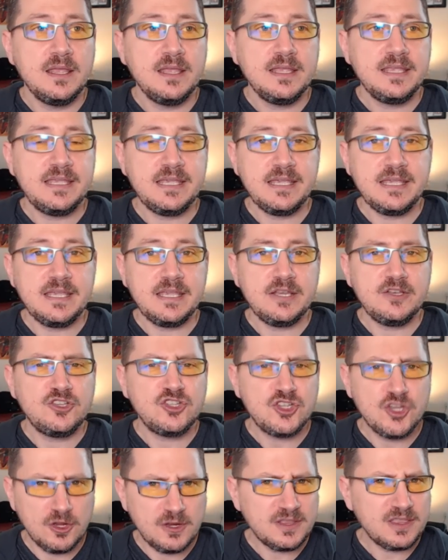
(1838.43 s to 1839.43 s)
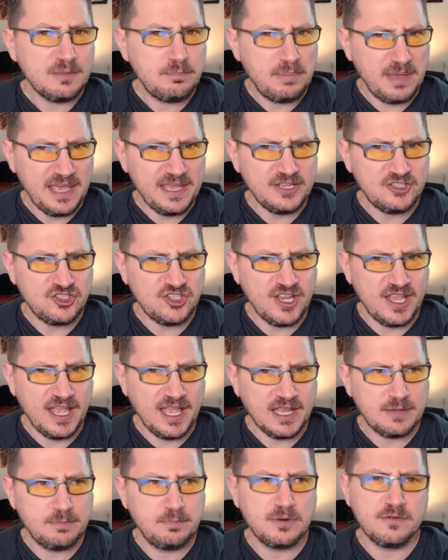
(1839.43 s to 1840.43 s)
he took the
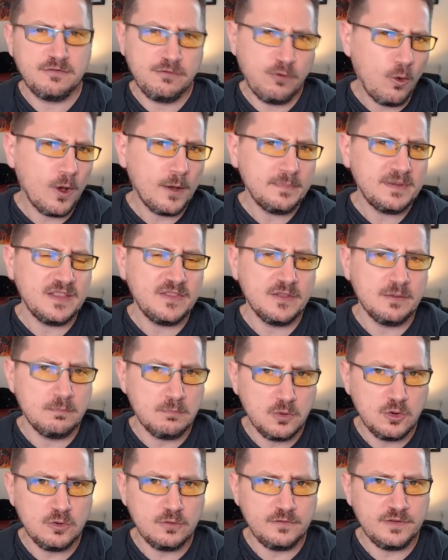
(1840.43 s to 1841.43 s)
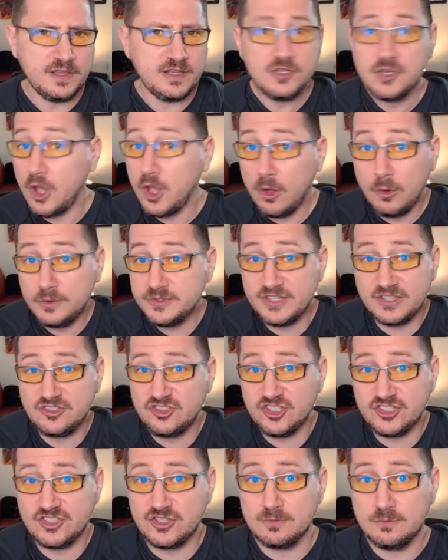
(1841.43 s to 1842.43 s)
paycheck, performed in the movie, knows it's
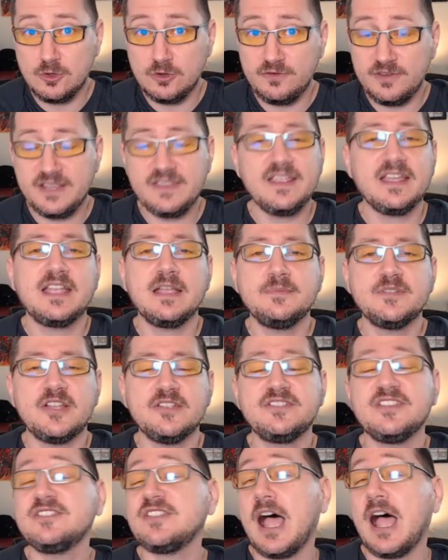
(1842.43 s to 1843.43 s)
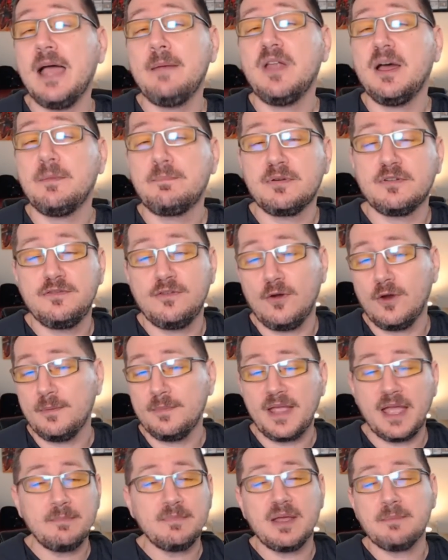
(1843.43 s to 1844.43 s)
just a movie, and then comes out and says, "I'm not
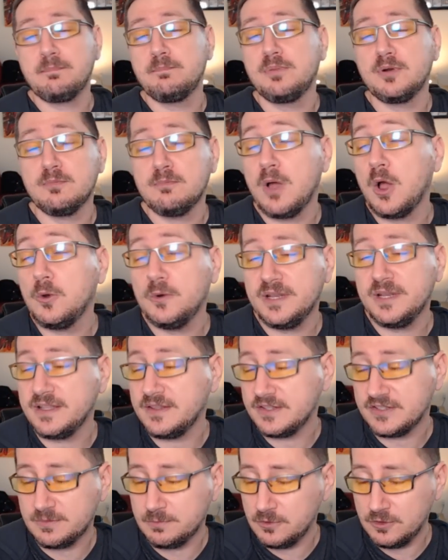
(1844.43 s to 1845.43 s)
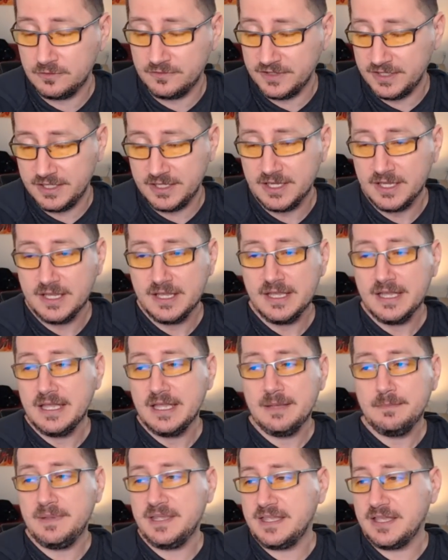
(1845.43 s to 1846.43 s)
performing. I'm not promoting this movie
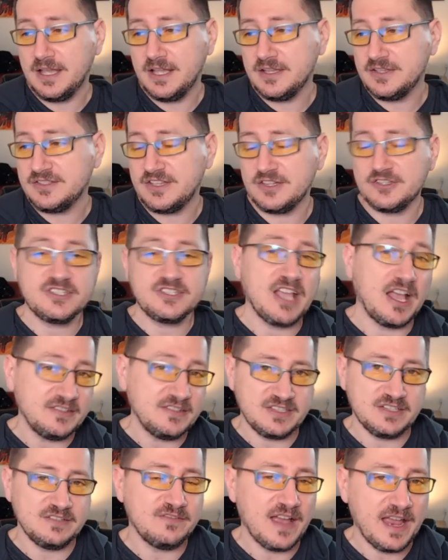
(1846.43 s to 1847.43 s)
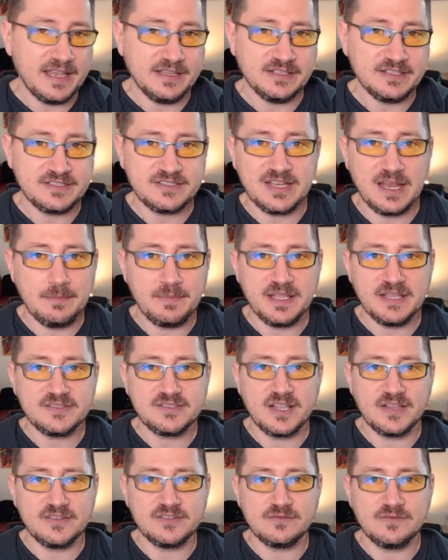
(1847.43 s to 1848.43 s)
because there's guns and violence, and I'm
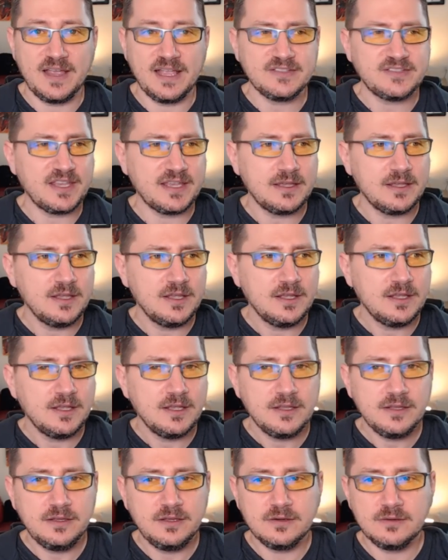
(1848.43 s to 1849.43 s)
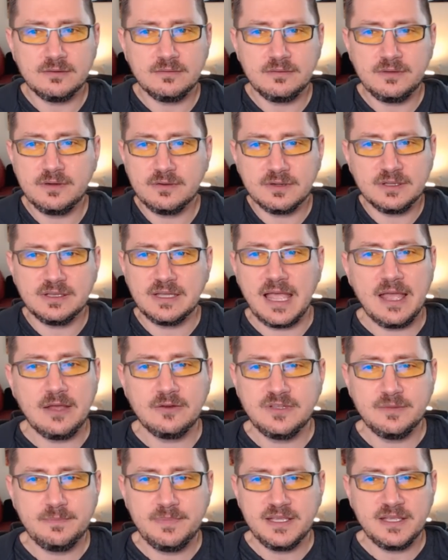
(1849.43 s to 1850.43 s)
against guns and violence." Like you're you're
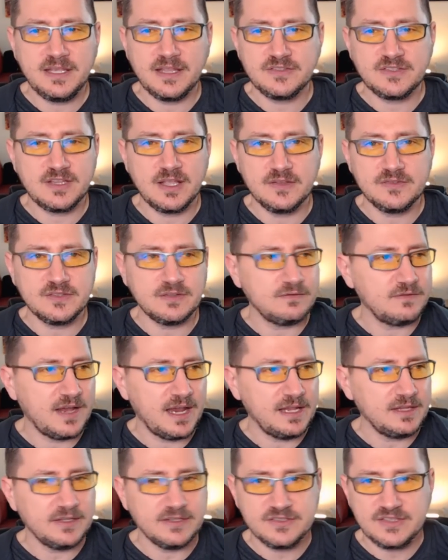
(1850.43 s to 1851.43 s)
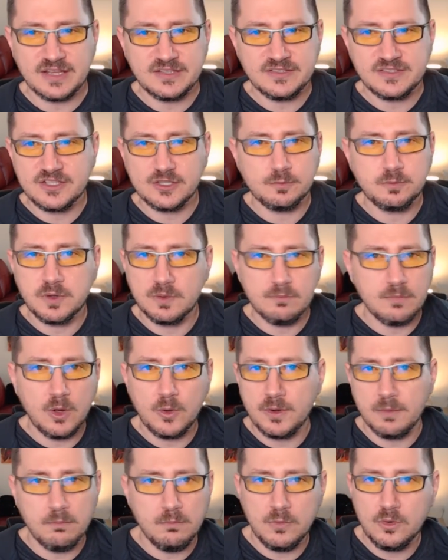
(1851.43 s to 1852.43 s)
allowed to be against guns and violence and still
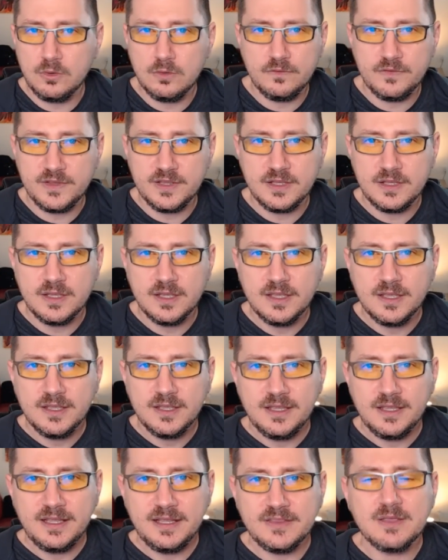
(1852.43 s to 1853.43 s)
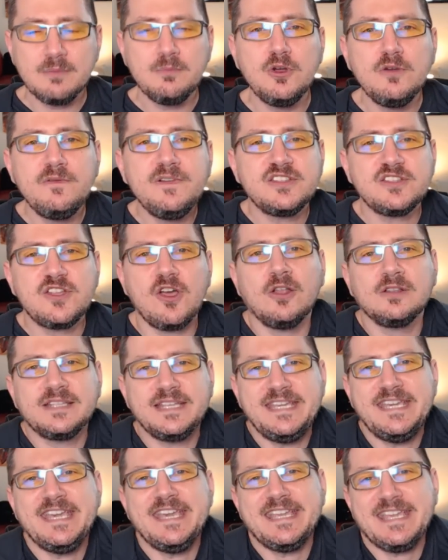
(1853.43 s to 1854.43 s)
promote a movie. The movie's called
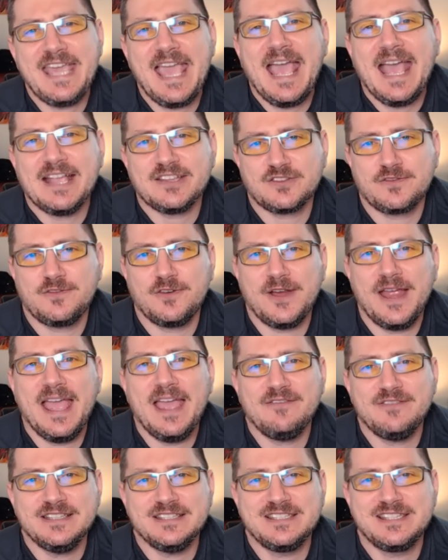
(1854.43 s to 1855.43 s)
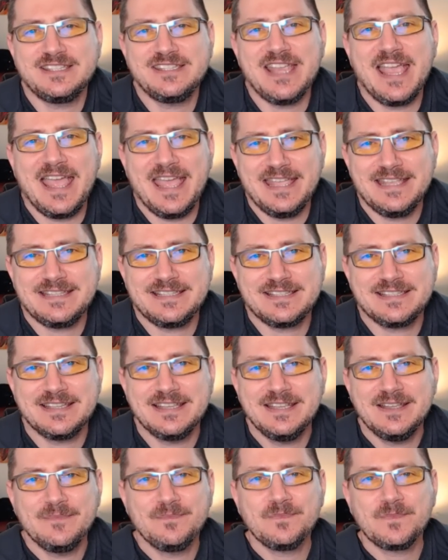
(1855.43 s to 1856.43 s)
Kick Ass for heaven's sakes.
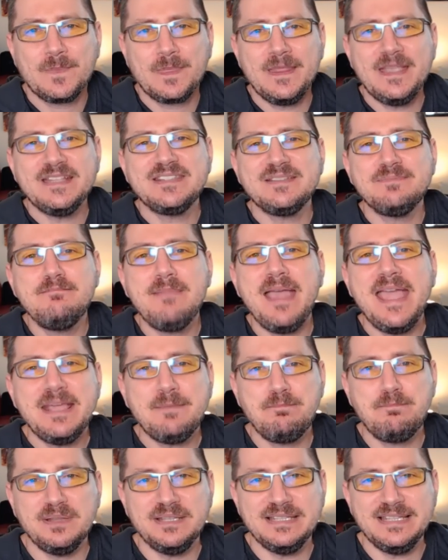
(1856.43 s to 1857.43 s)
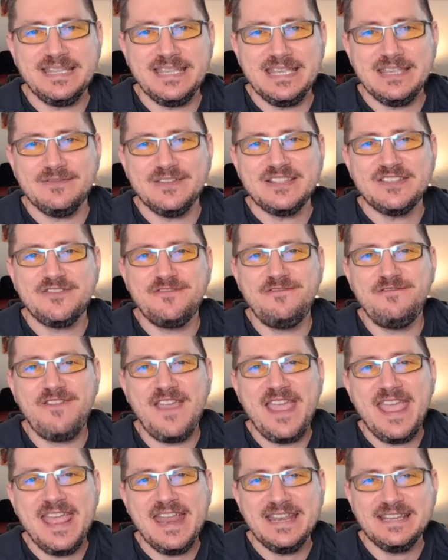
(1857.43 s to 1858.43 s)
It's make believe. It's
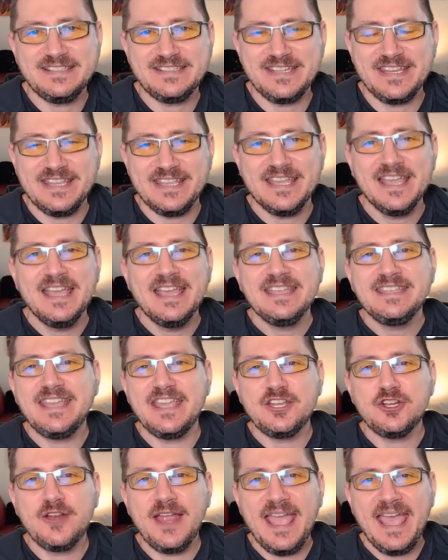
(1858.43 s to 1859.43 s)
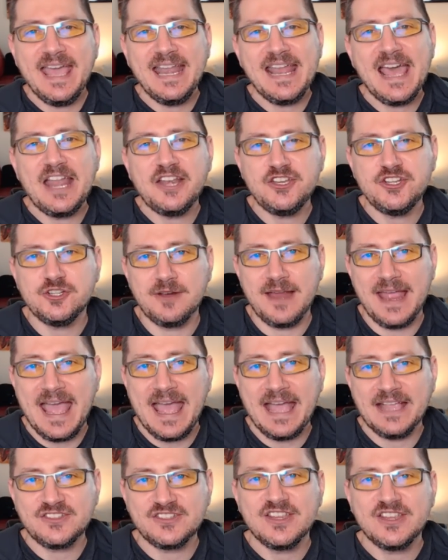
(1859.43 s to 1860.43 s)
fantasy. Get your head out of your
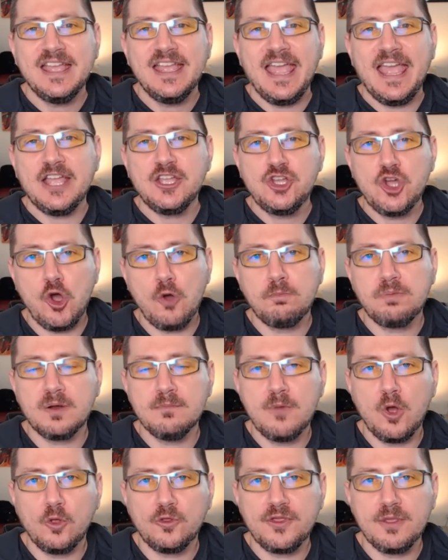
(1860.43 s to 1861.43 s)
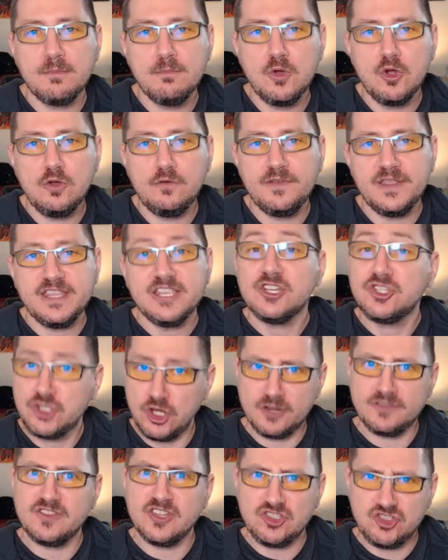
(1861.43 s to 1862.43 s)
ass and go promote the movie. You
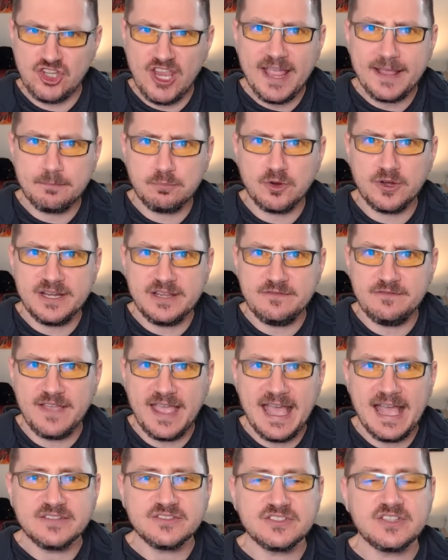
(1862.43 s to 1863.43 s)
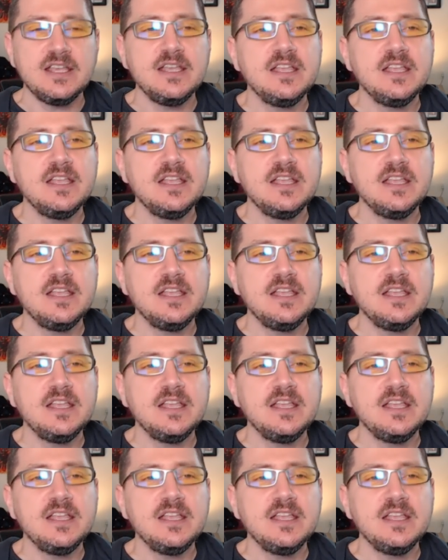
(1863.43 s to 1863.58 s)
took the check pretty fast.